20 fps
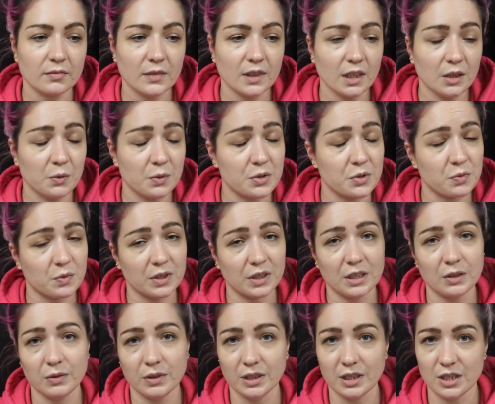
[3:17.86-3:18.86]
It was
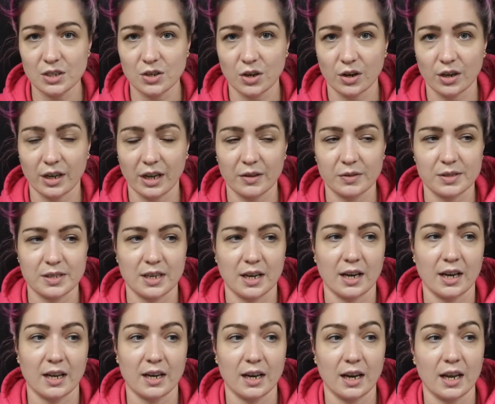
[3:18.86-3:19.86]
really, really dark
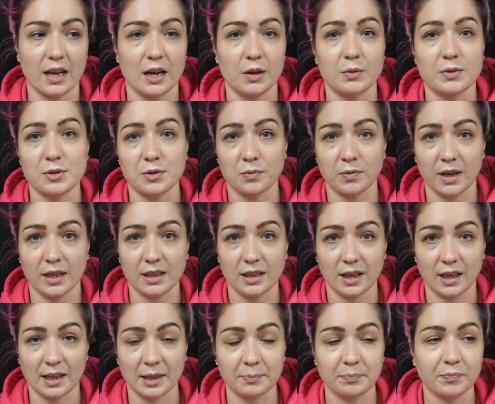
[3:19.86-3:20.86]
outside, and it was a red
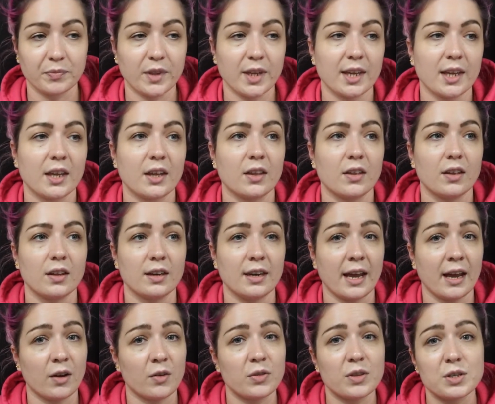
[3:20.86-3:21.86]
light.
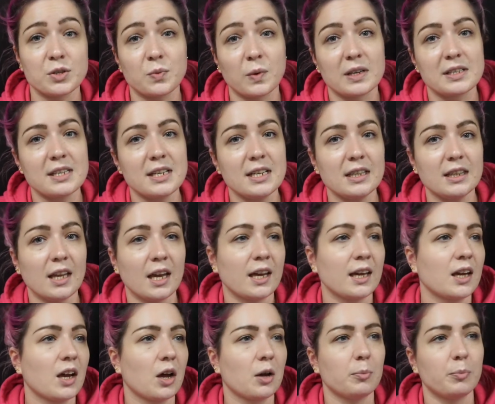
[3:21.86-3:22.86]
Now, this wasn't
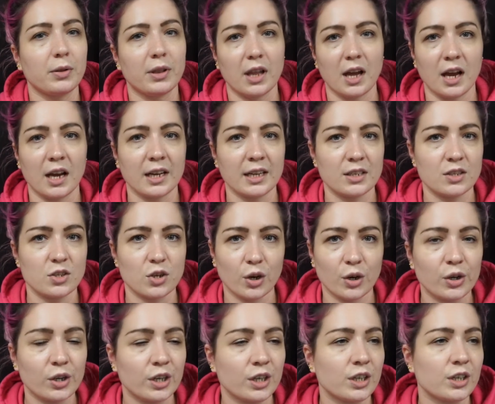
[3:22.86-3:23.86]
like a blind
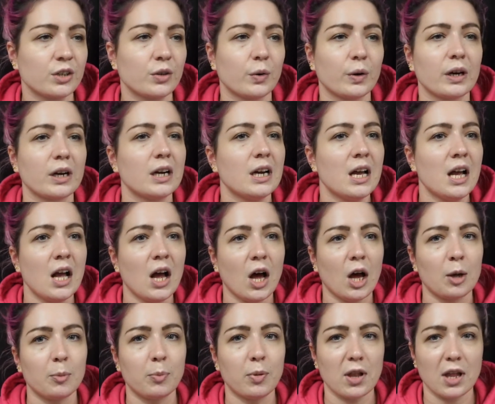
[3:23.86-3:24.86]
turn or
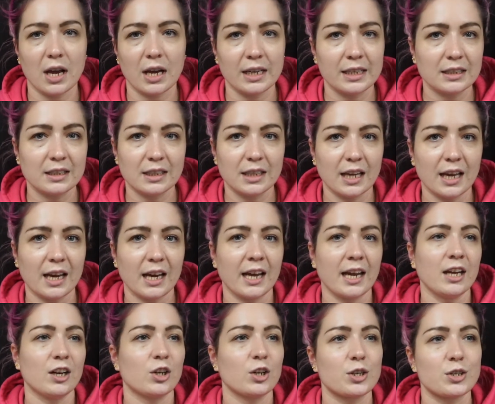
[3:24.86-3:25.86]
a blind
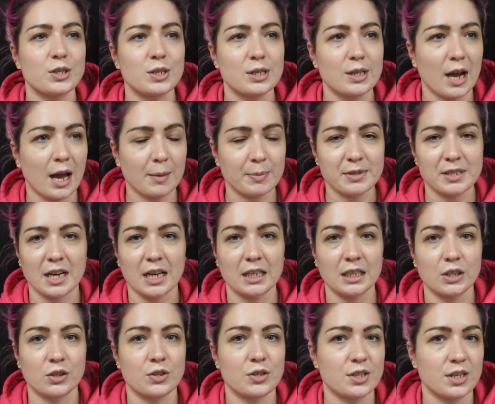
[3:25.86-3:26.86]
light or stop sign
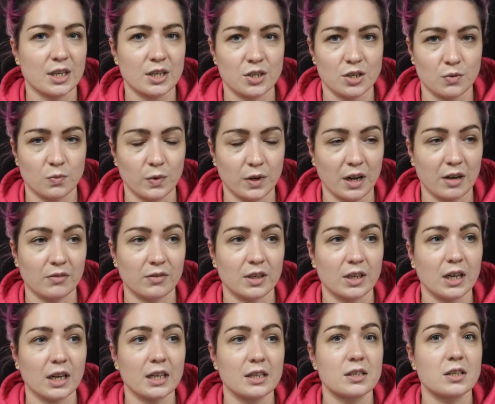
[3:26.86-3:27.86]
intersection, whatever.
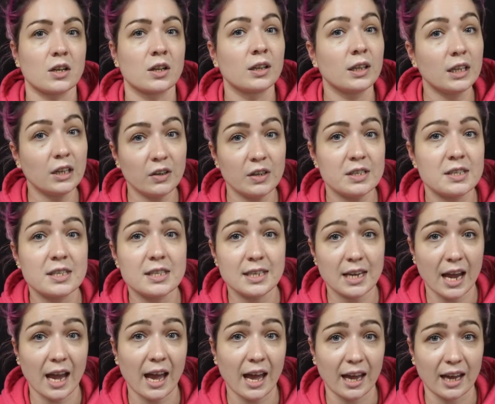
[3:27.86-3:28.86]
It's clear as
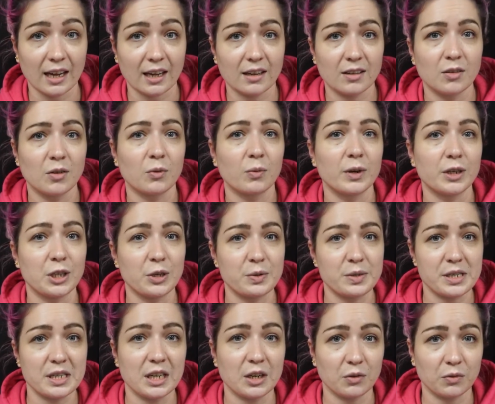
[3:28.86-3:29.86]
day when you
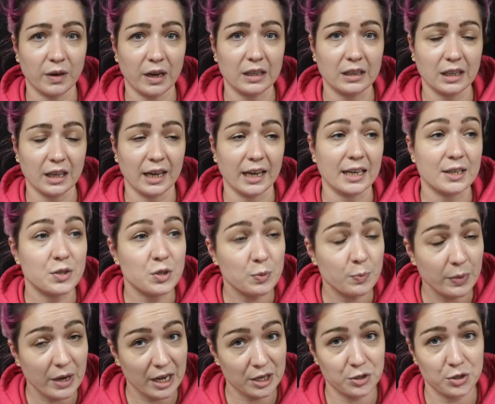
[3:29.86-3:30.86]
see a red light,
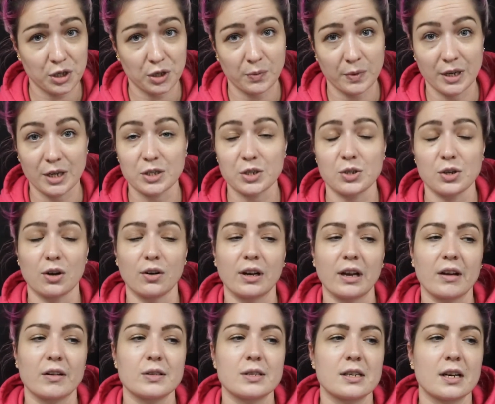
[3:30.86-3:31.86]
especially when it's dark
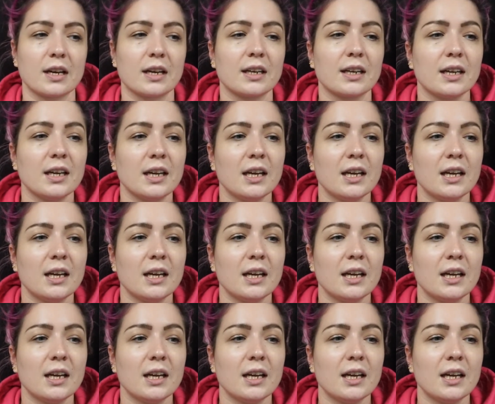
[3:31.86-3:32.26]
outside.